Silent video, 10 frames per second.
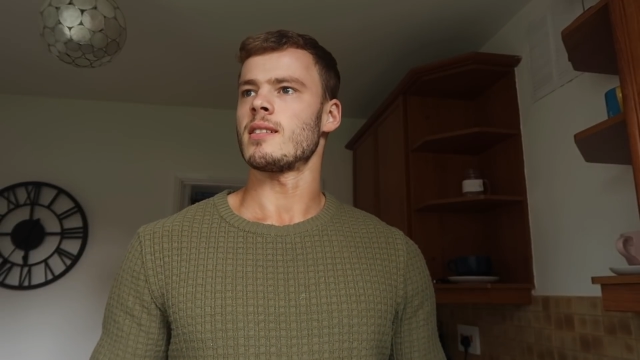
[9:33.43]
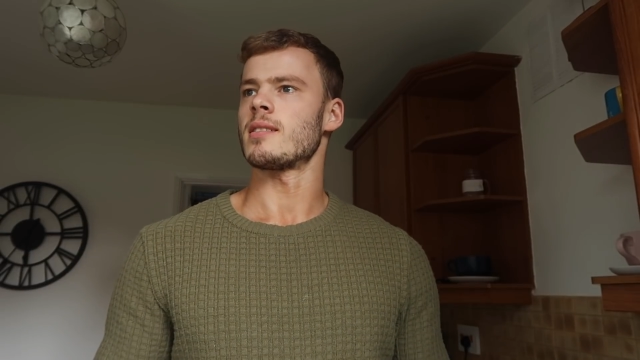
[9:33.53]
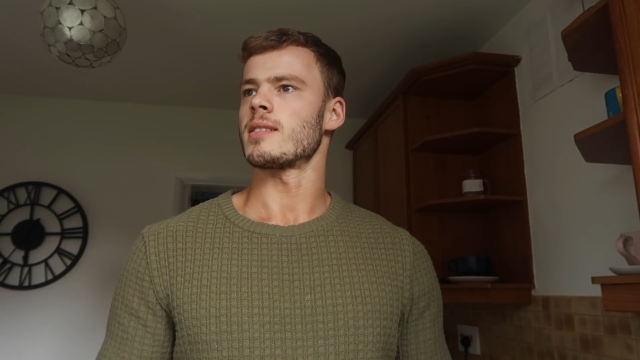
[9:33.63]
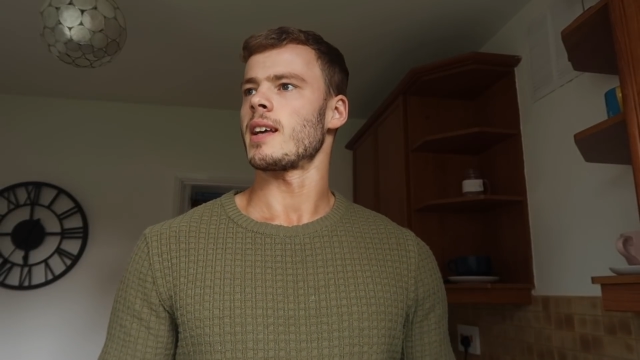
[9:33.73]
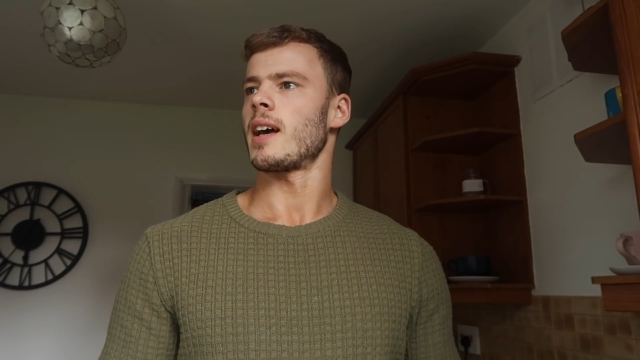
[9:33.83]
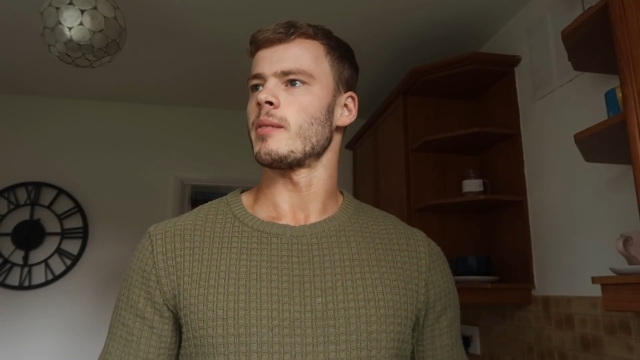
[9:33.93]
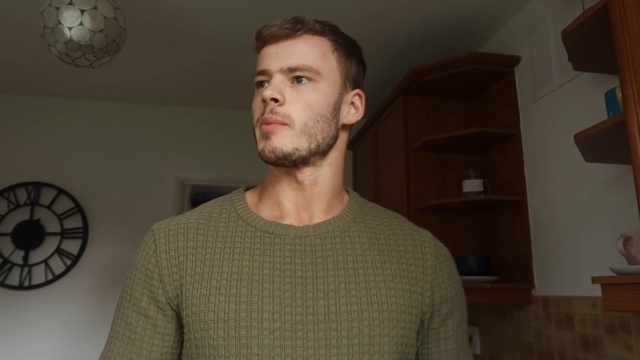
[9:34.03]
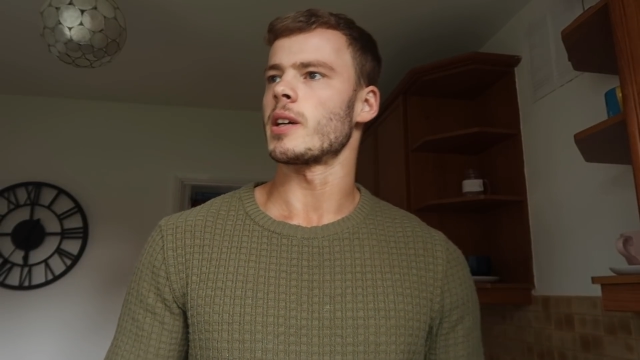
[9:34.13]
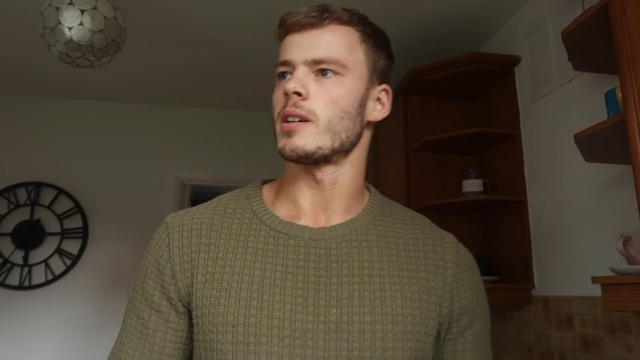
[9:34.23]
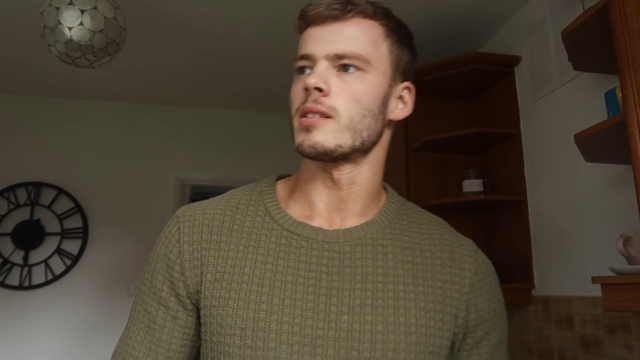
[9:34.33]
There's a cat in
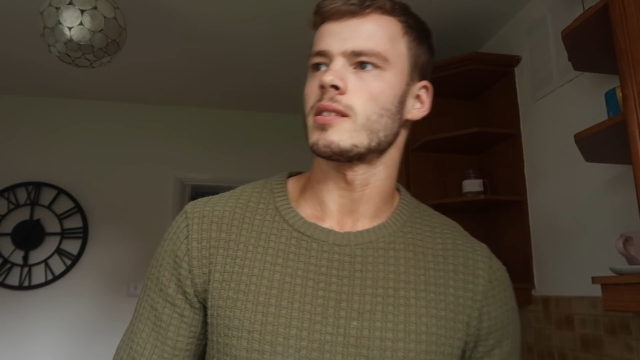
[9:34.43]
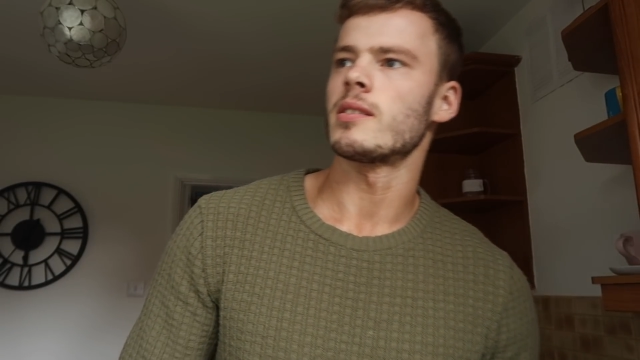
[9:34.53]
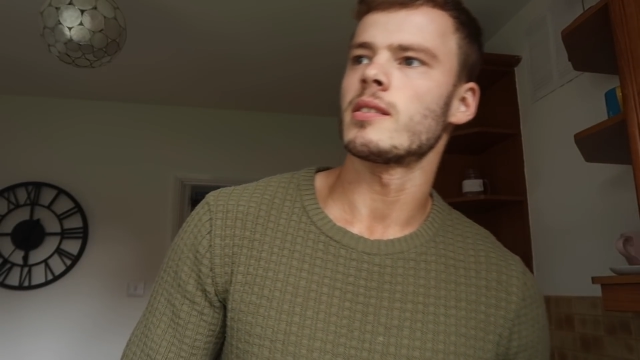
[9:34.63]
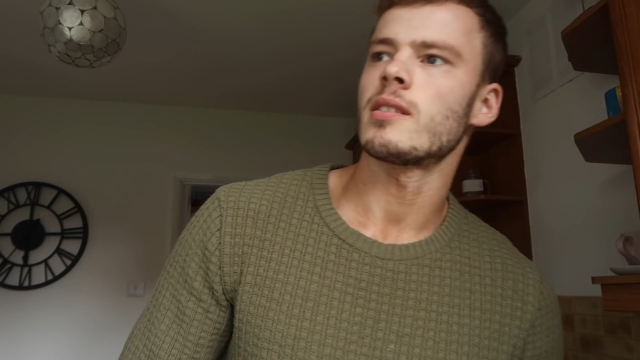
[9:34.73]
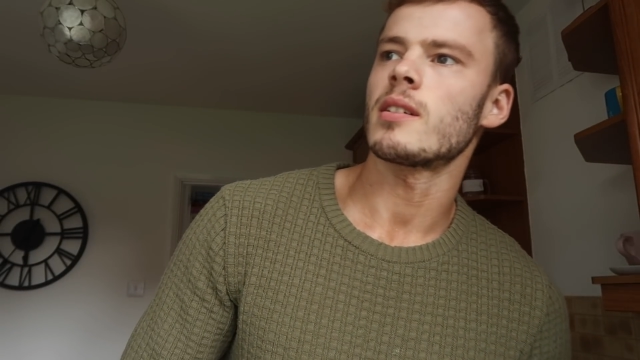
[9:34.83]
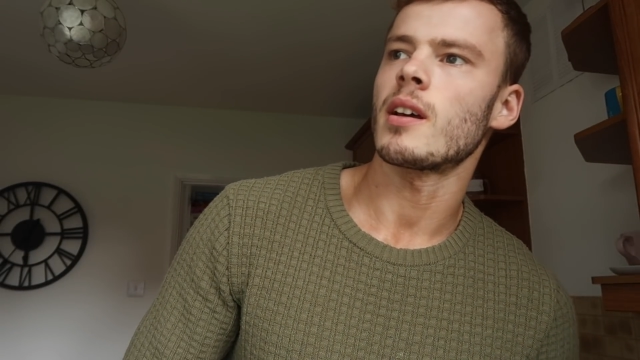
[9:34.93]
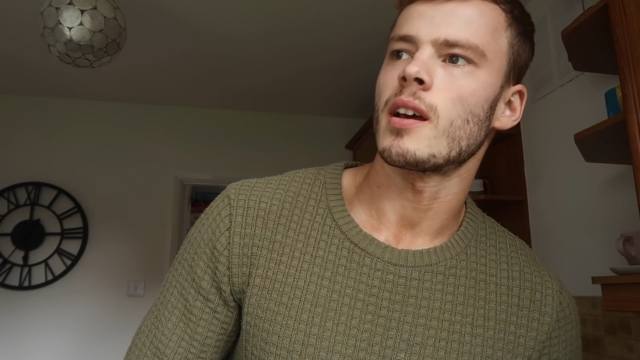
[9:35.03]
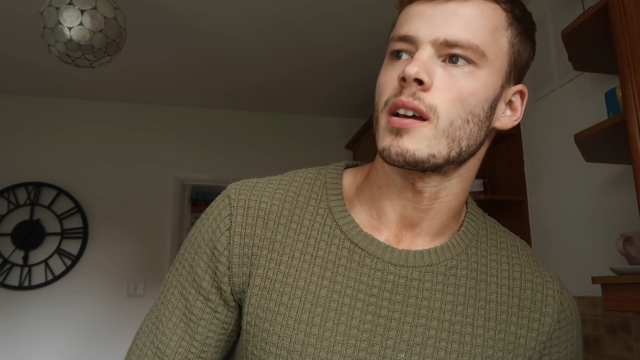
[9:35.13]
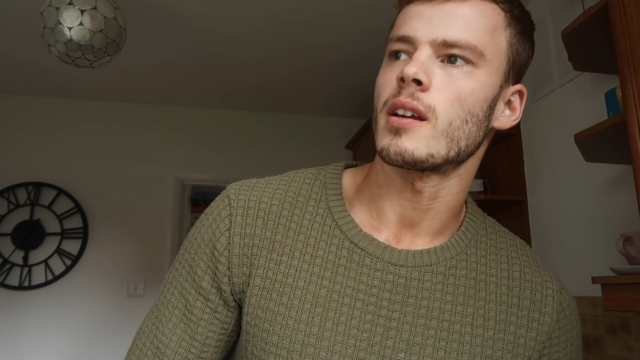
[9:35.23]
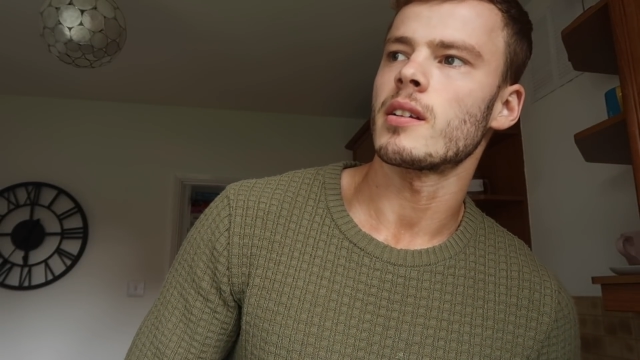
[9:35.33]
my garden
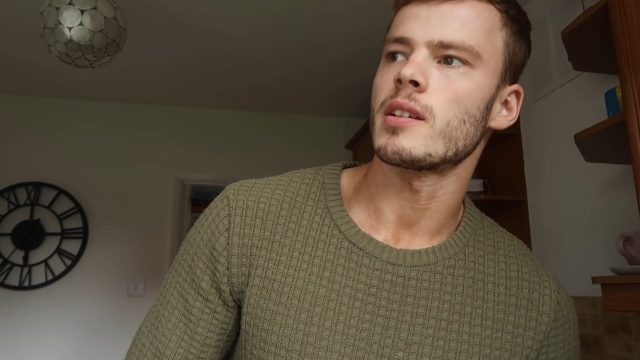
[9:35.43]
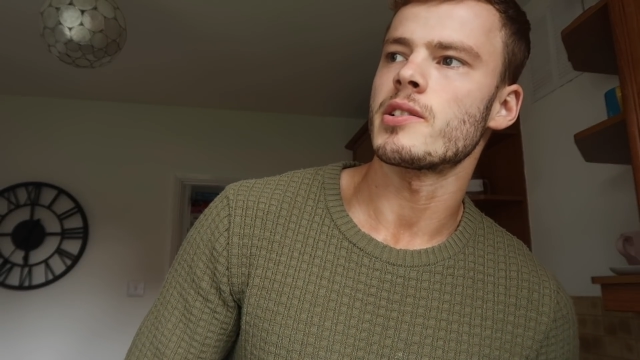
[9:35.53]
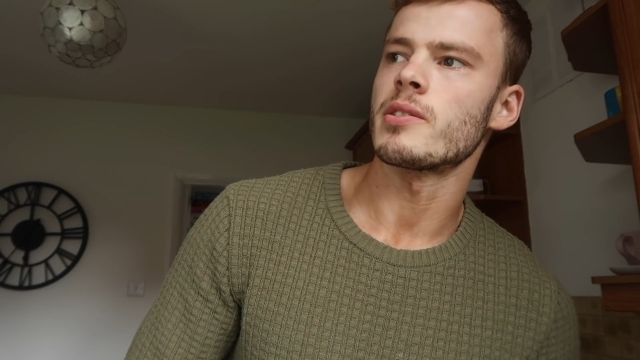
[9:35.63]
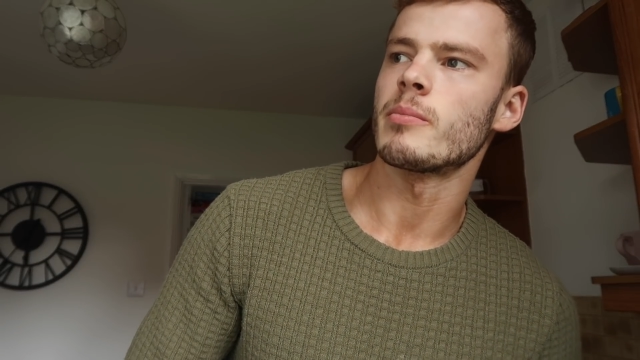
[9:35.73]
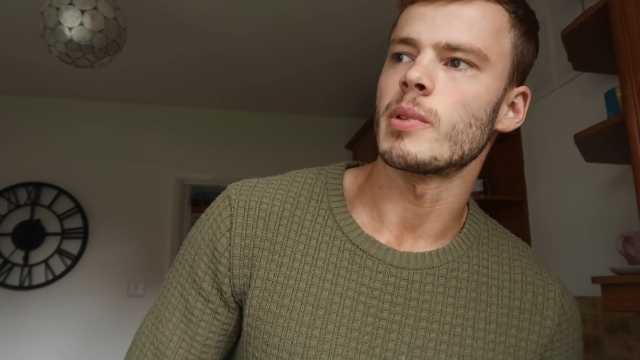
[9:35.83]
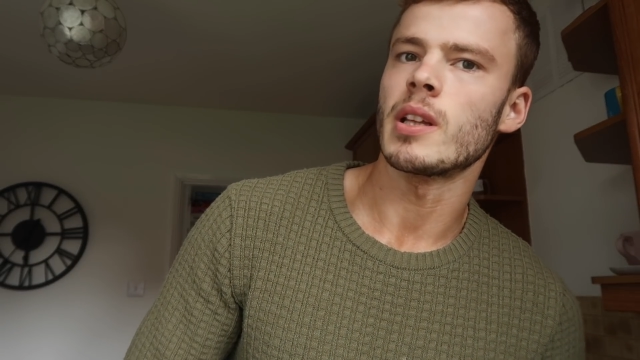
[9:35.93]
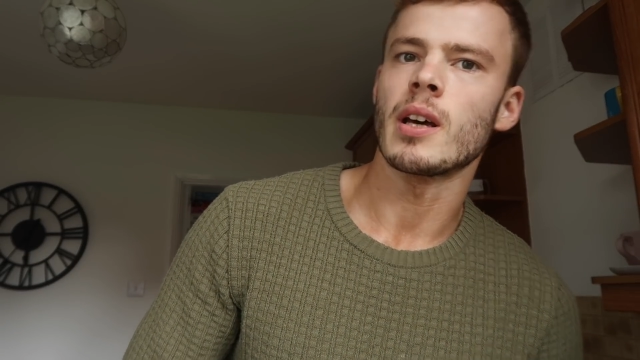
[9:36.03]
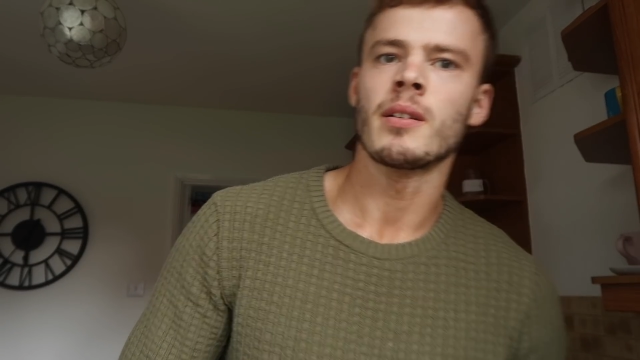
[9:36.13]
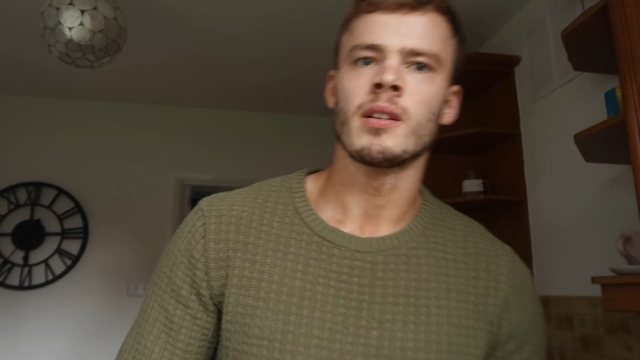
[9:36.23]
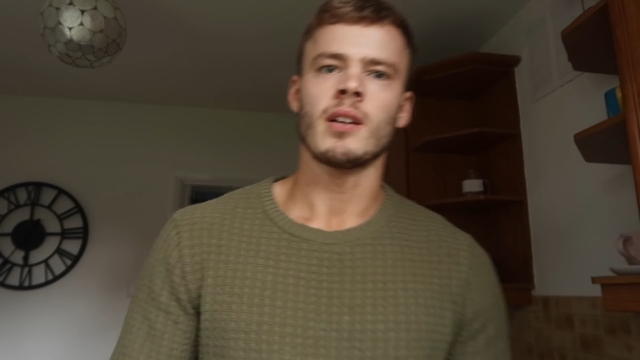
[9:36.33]
and he shouldn't be there.